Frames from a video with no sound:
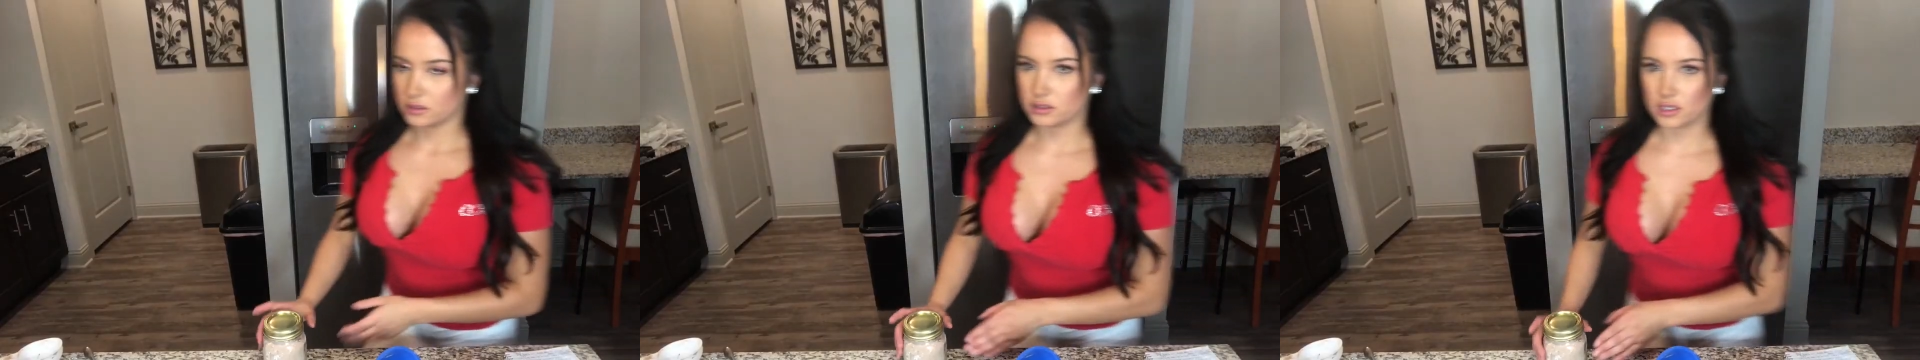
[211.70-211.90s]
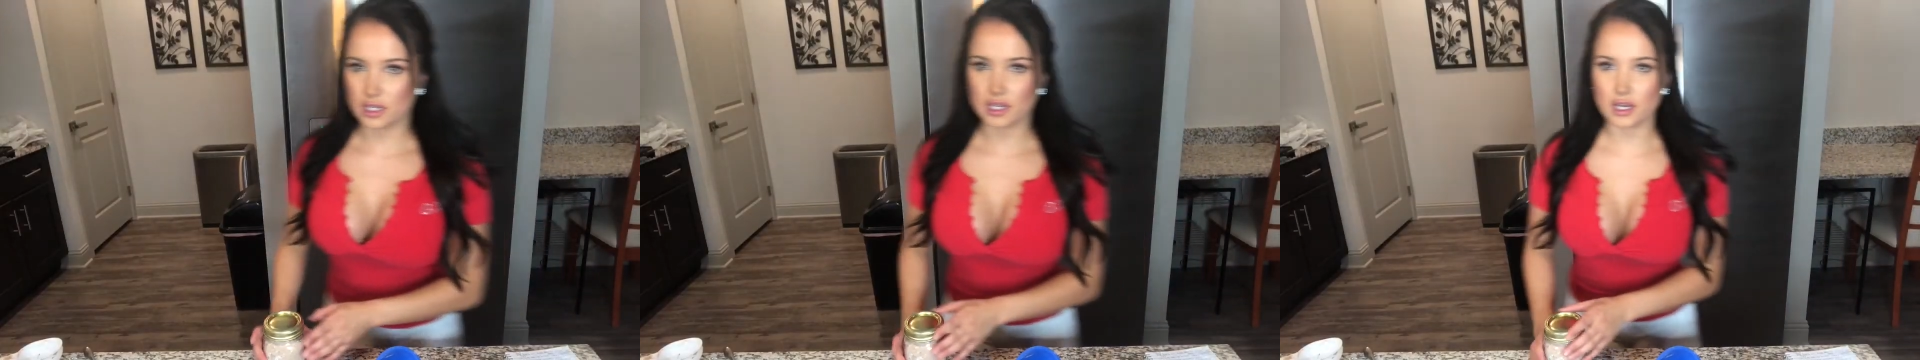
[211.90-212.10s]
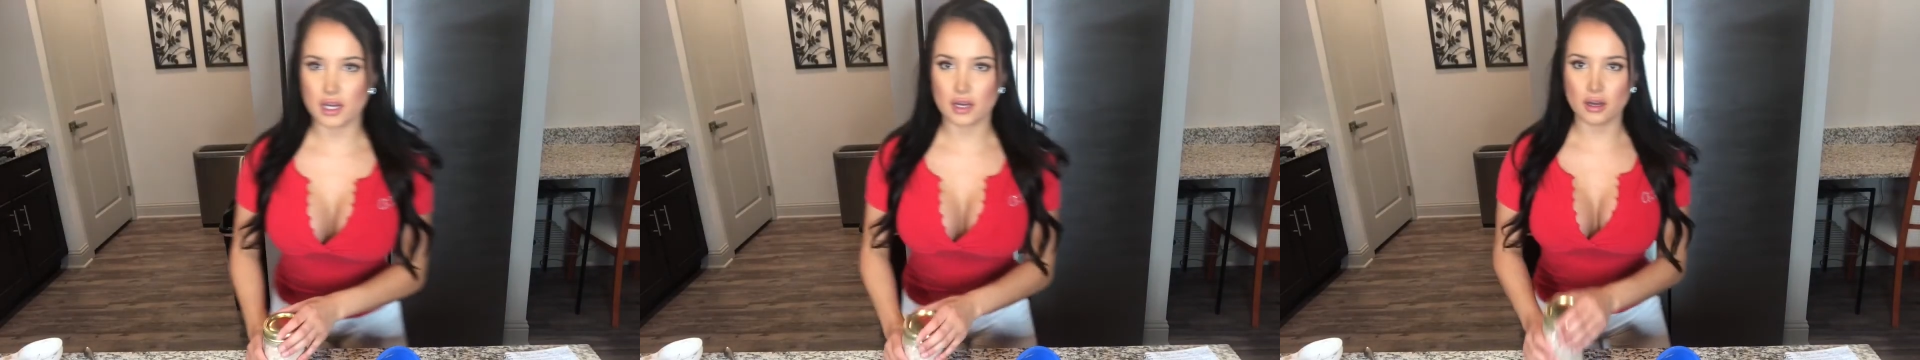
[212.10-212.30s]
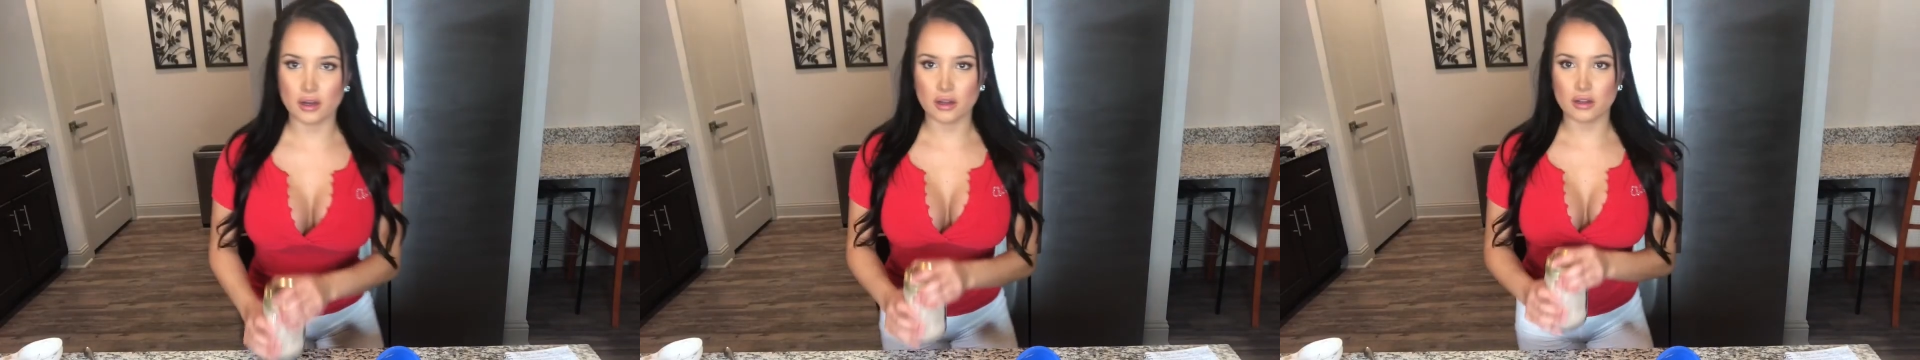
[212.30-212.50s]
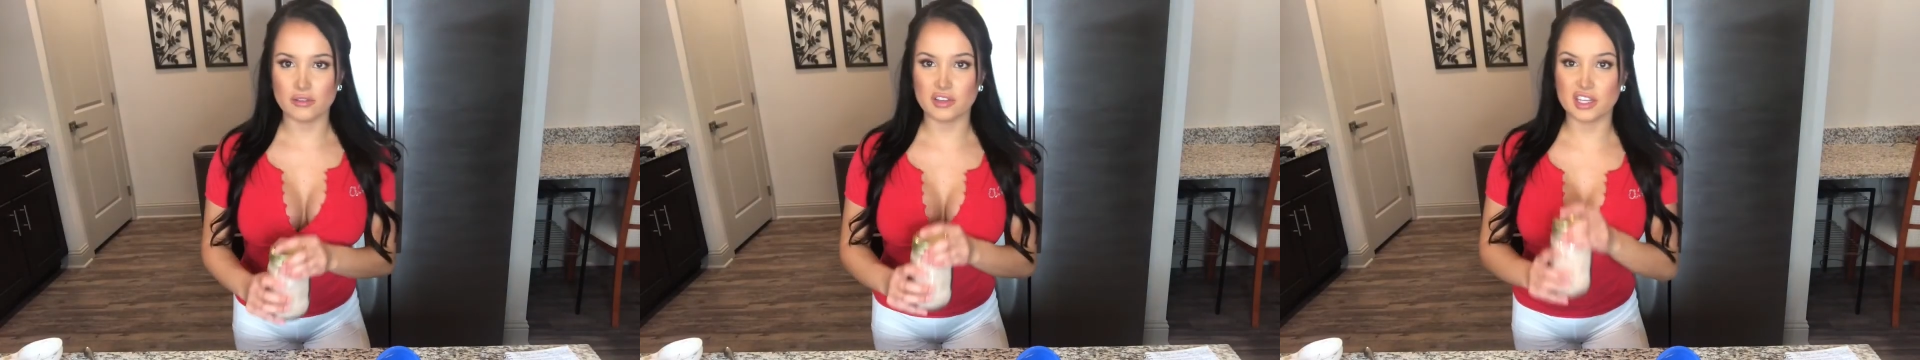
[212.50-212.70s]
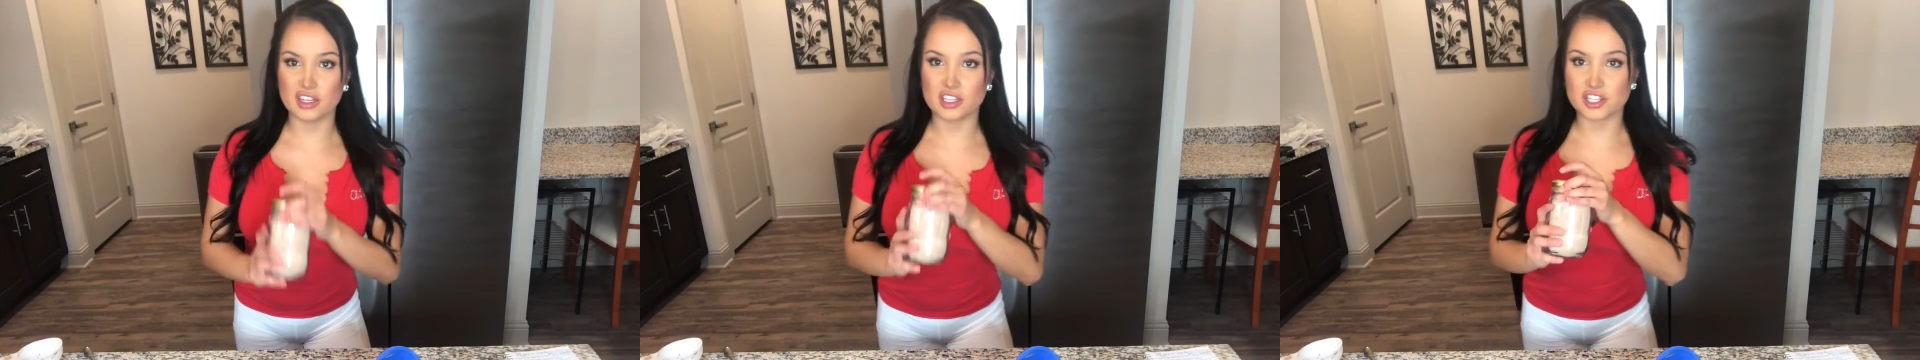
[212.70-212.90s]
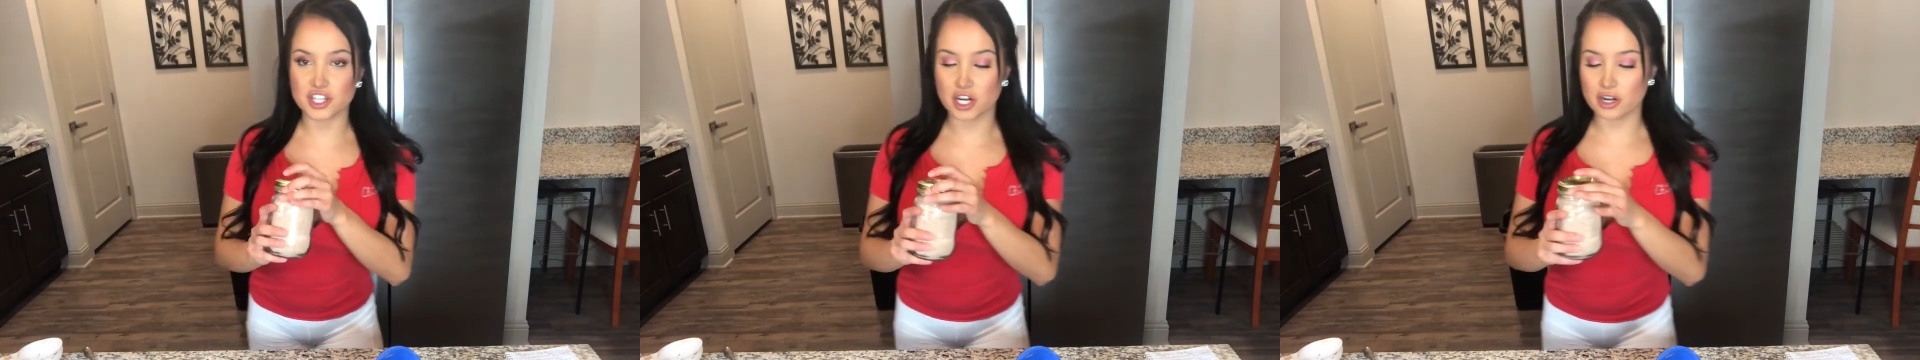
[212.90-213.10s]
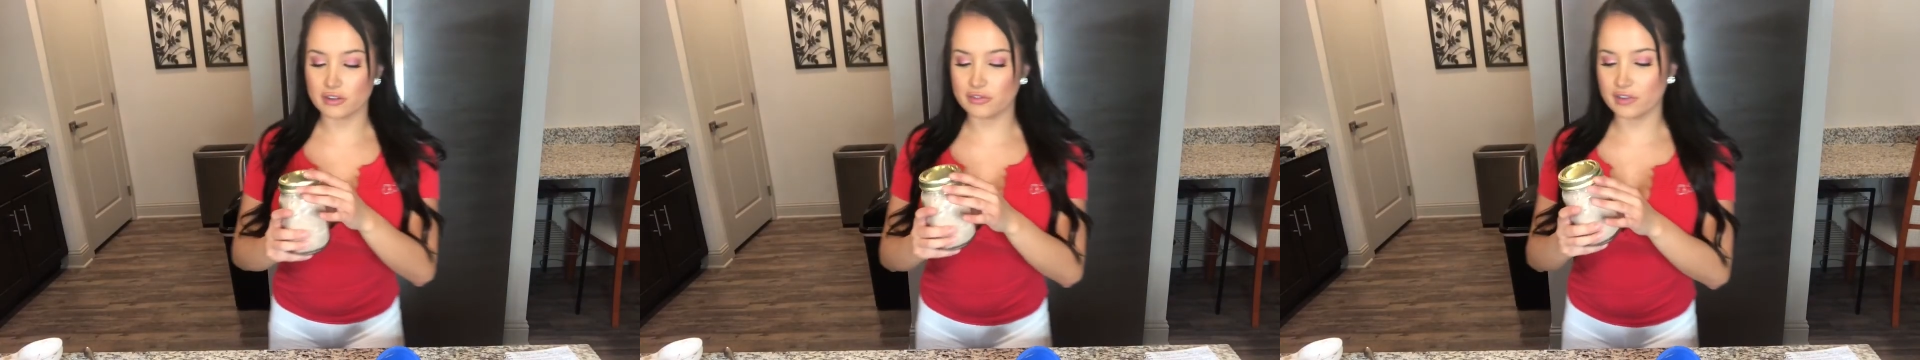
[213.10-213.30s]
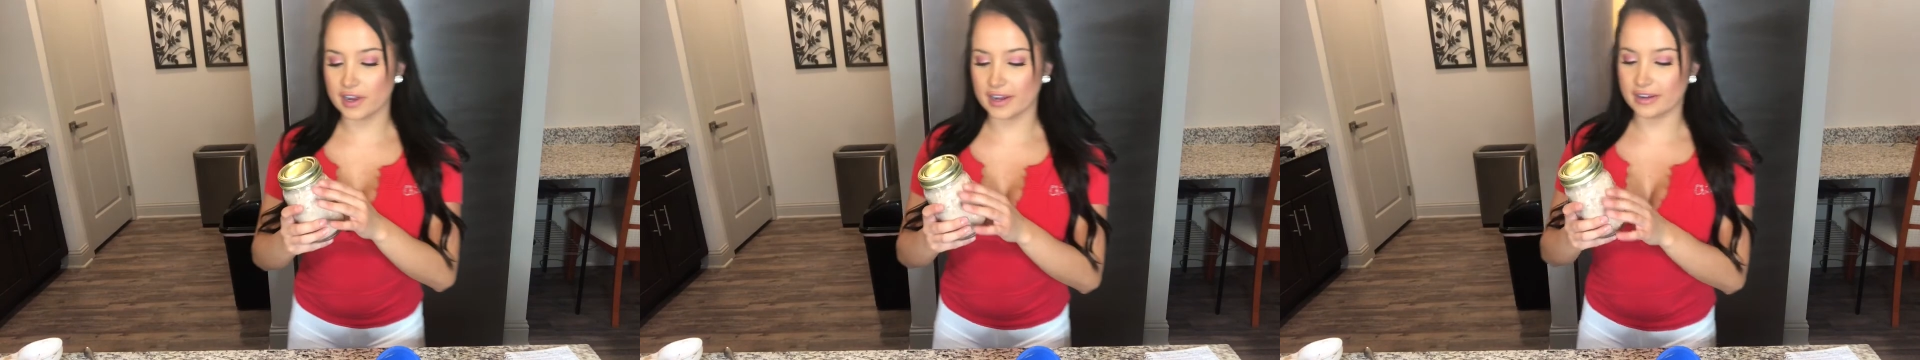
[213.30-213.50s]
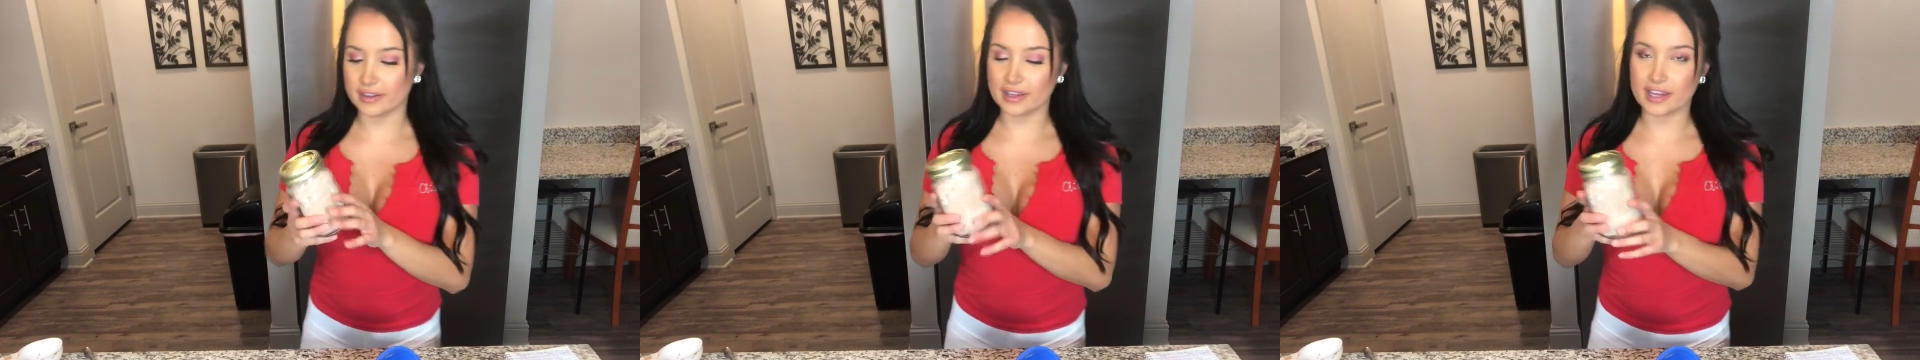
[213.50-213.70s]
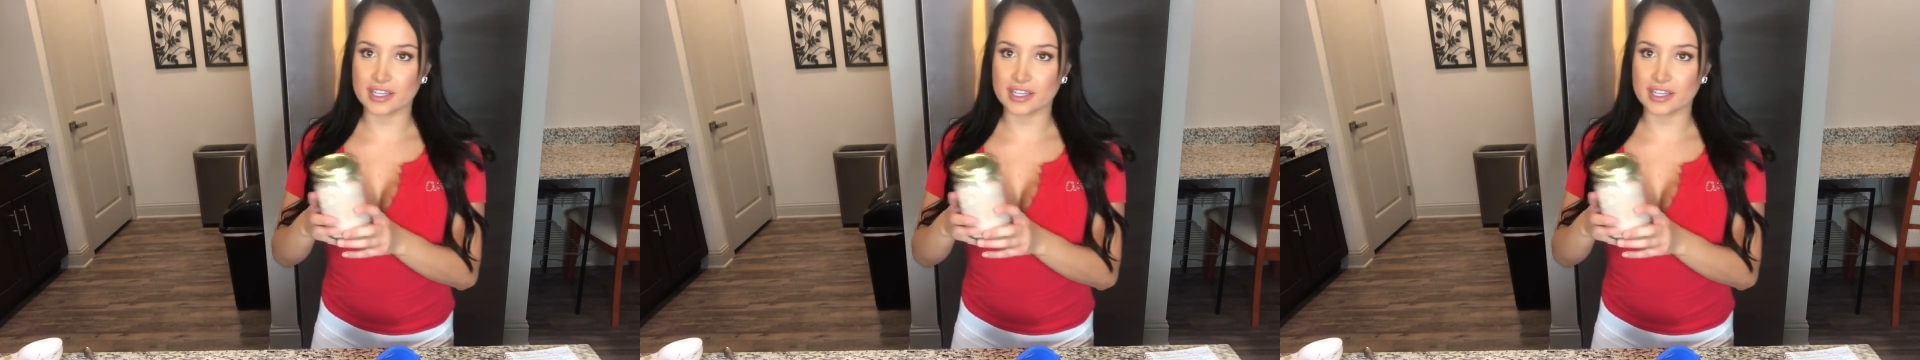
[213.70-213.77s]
So I got all of it in the jar finally.